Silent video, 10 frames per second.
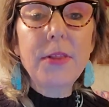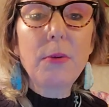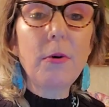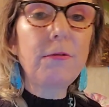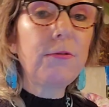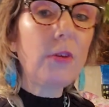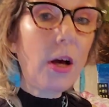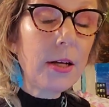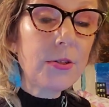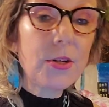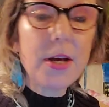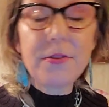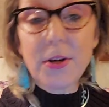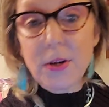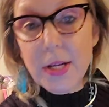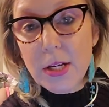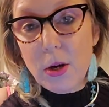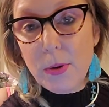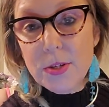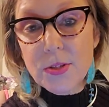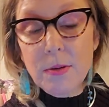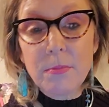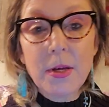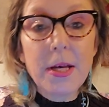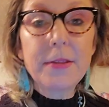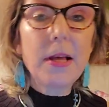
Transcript: They will flaunt their egoism.